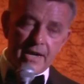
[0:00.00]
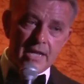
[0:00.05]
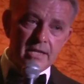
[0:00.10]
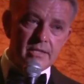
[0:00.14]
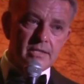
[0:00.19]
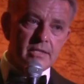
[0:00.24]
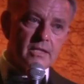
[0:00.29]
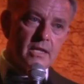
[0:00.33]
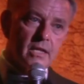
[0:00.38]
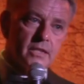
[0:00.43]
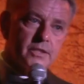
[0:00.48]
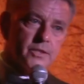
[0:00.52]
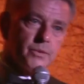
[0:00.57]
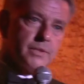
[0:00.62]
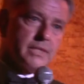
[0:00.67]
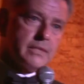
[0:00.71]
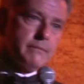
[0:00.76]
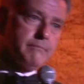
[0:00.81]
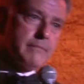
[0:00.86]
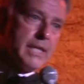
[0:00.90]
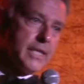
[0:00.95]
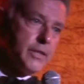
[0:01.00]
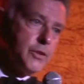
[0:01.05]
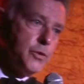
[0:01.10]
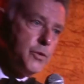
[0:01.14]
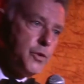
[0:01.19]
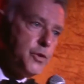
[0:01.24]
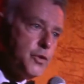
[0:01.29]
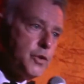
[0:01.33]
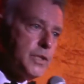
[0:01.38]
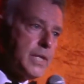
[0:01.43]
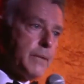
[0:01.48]
Frank Sinatra was a man
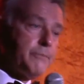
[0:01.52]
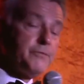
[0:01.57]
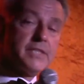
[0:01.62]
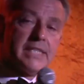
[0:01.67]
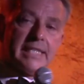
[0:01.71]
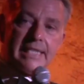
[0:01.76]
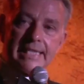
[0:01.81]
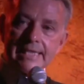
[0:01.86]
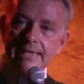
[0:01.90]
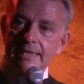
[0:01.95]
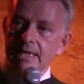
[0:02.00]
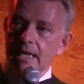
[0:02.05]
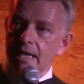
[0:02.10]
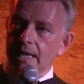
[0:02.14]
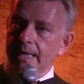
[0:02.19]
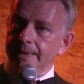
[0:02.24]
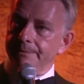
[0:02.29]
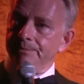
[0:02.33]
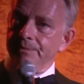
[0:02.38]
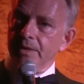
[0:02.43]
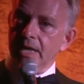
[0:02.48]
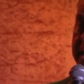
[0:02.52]
who stood up to the little class.